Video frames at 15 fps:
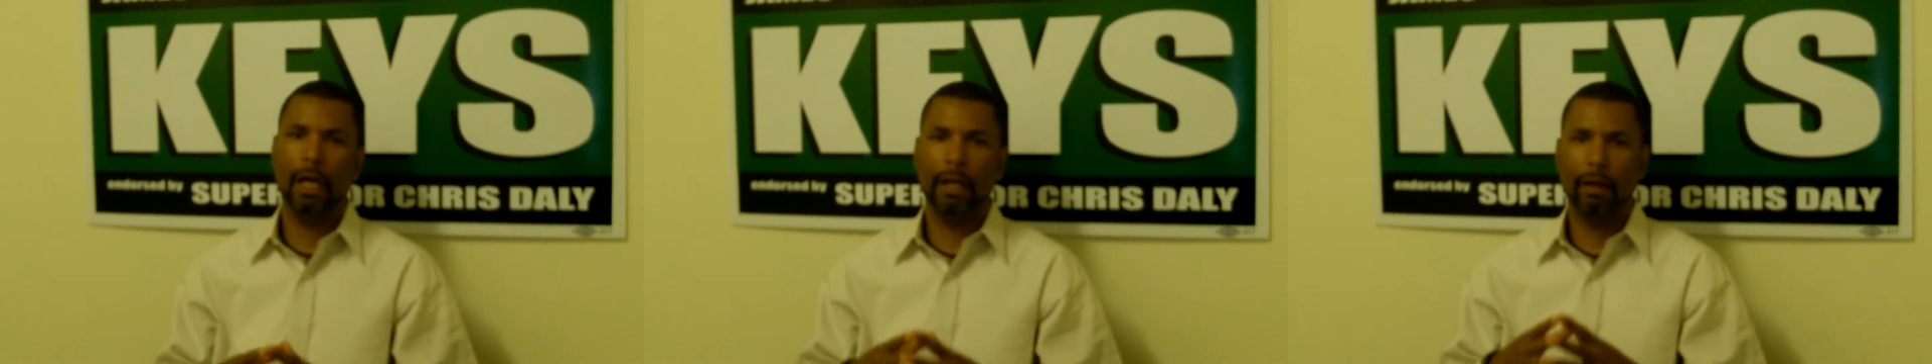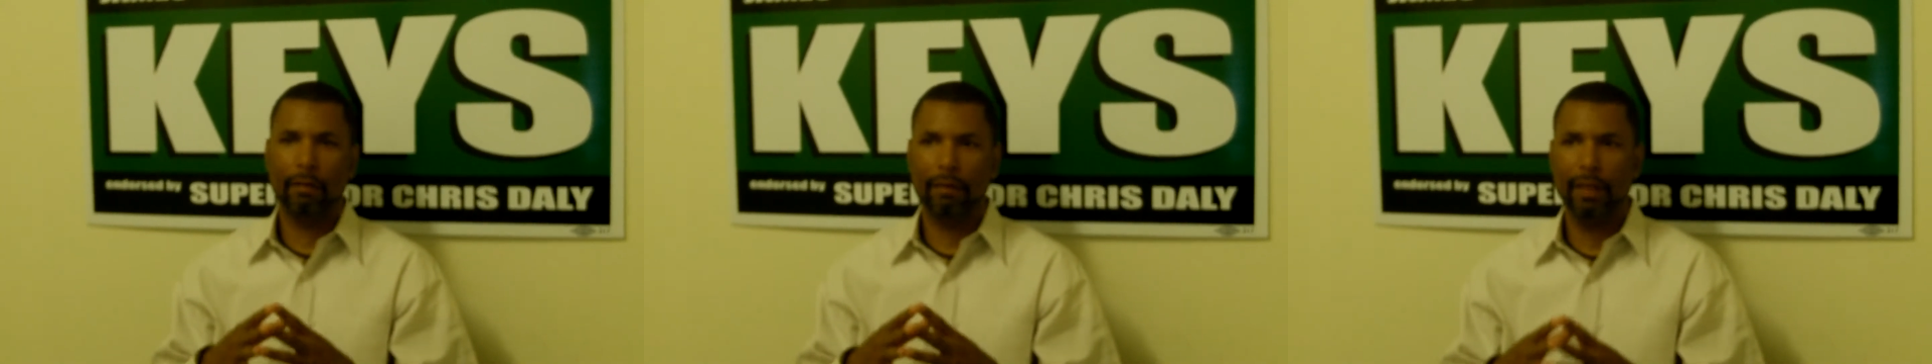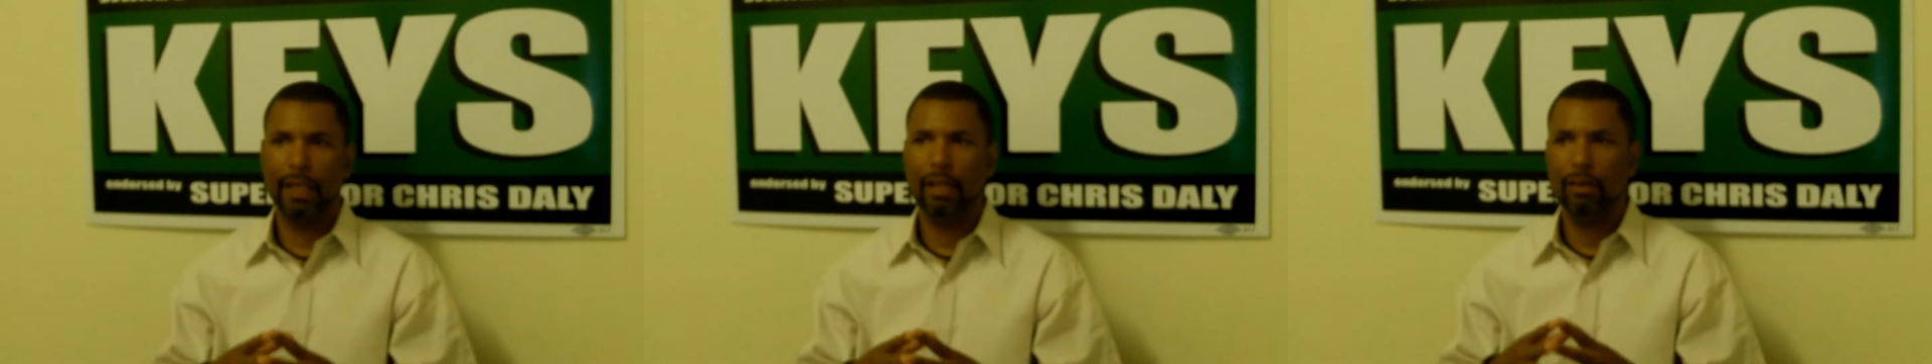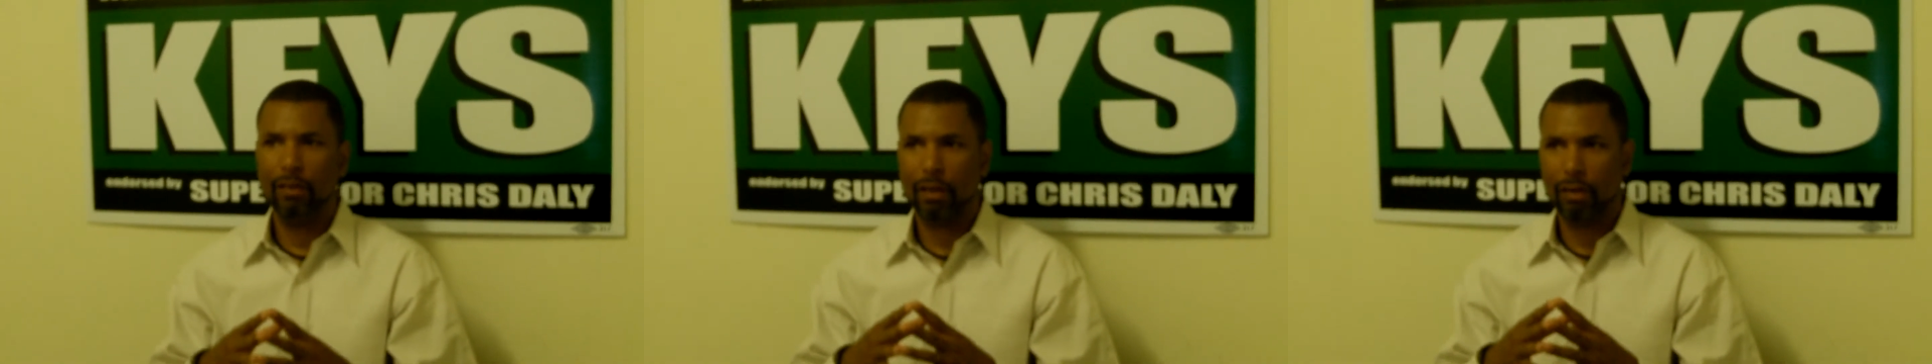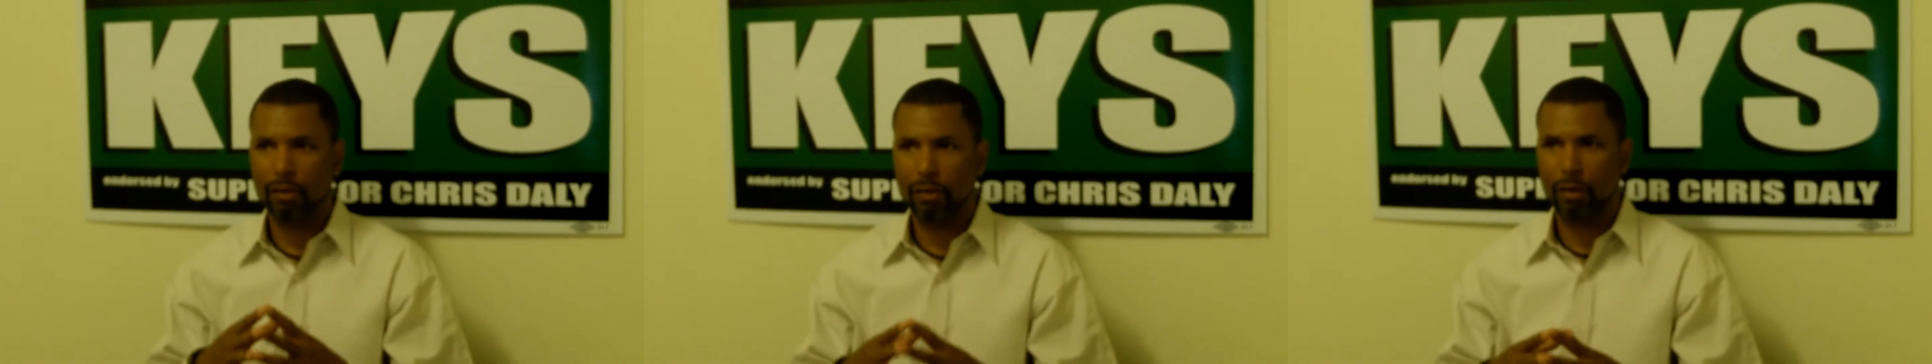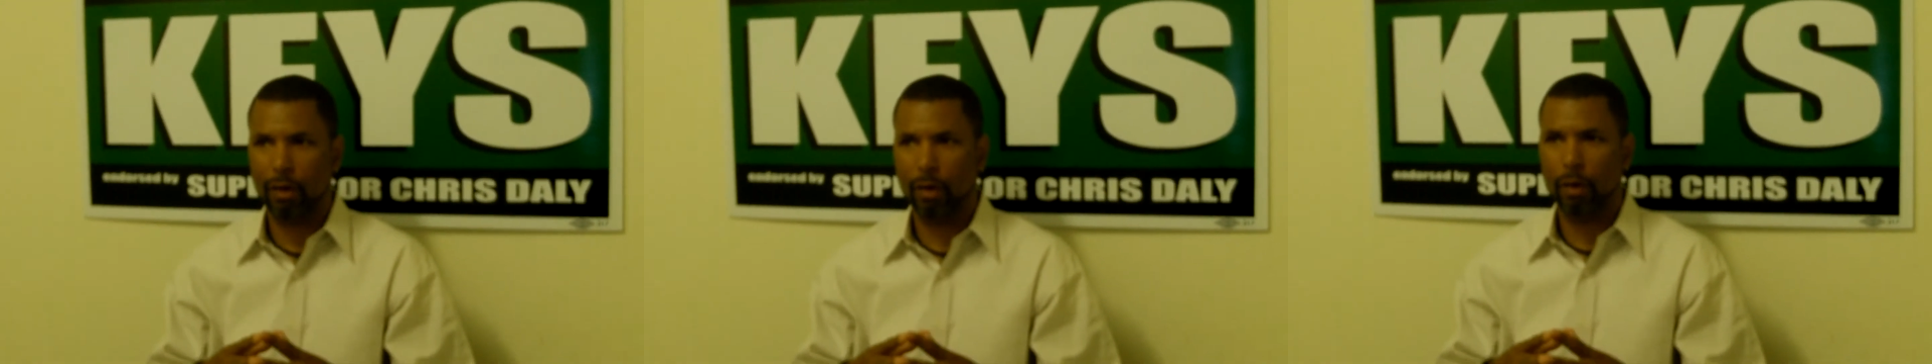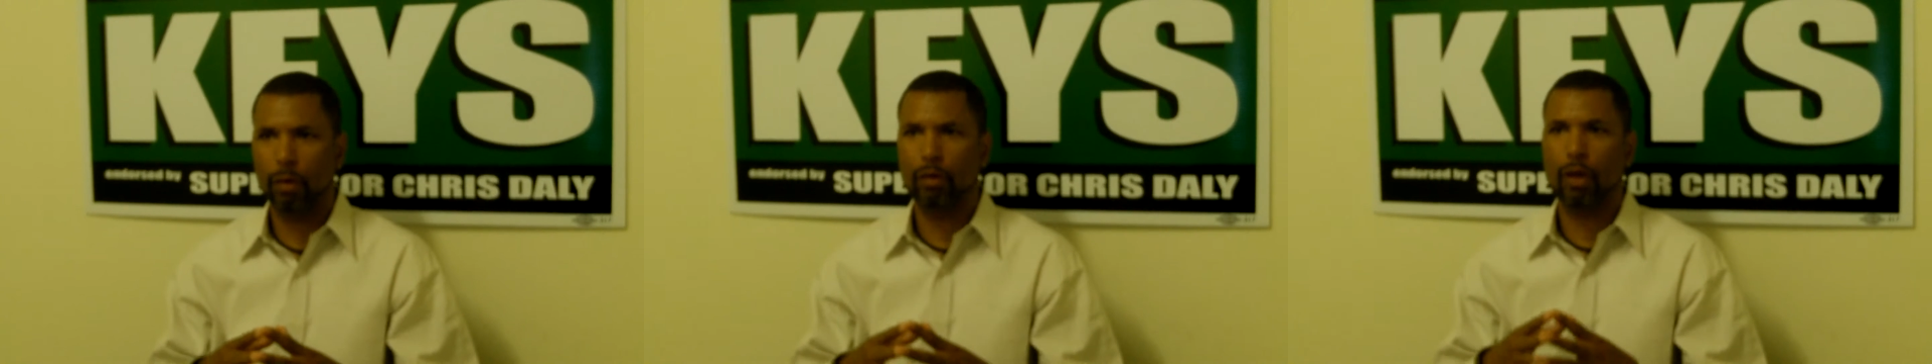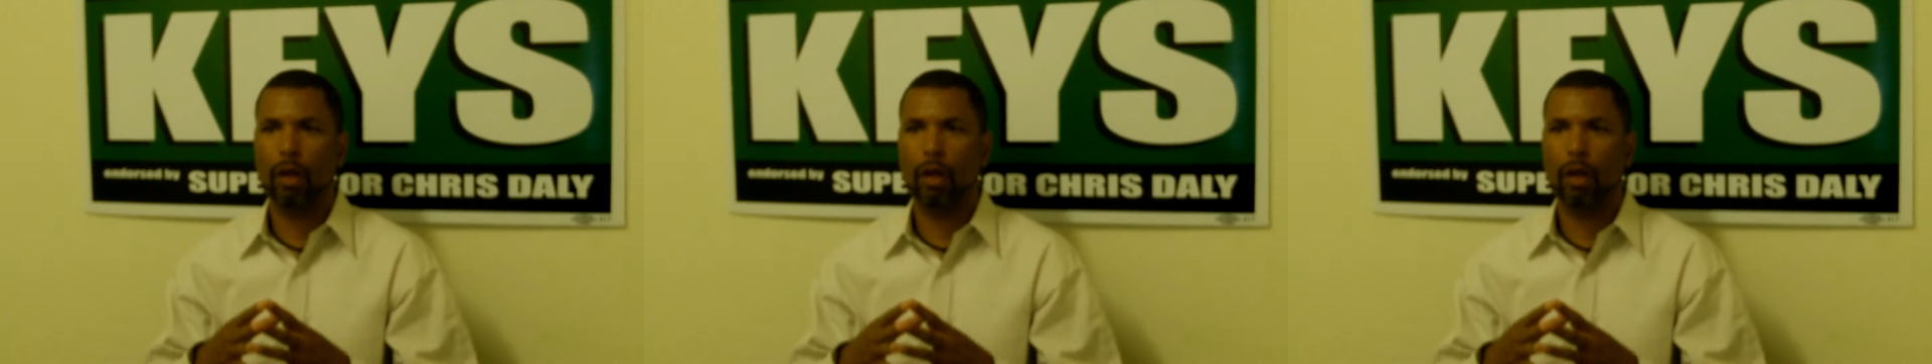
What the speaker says: Now these concerns,